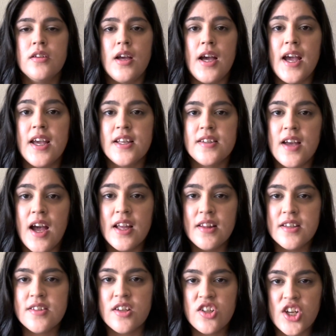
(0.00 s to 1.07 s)
I highly
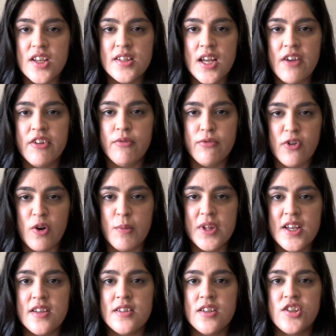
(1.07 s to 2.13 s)
suggest having
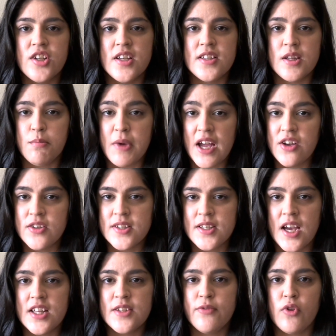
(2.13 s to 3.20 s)
formulas such as the
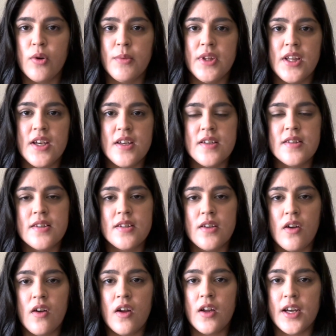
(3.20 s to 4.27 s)
biostats formulas
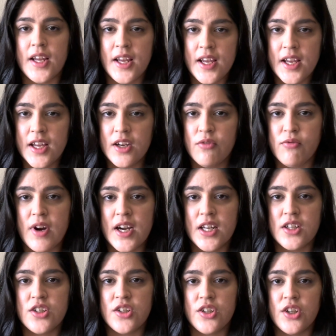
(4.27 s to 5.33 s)
on hand, ready
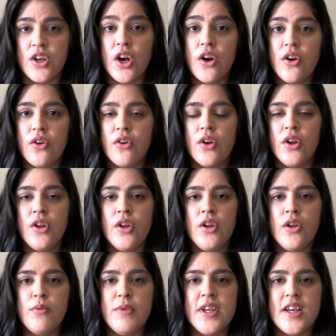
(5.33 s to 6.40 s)
to go,
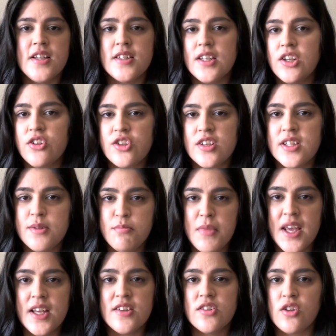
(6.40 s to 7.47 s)
because it'll just
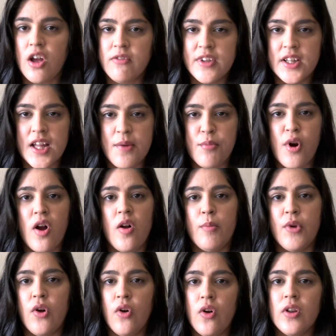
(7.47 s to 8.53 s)
make solving that problem
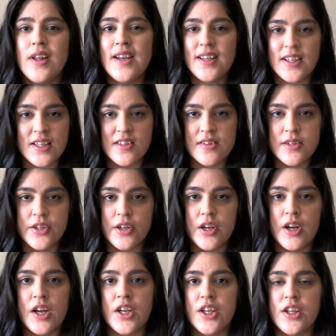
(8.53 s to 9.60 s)
a whole lot easier,
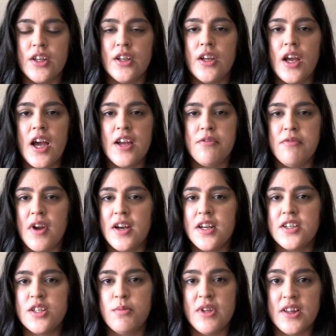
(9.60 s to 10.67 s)
and I find
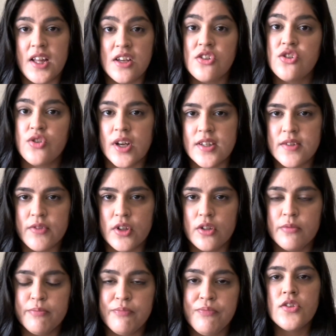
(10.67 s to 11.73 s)
it to be less stressful.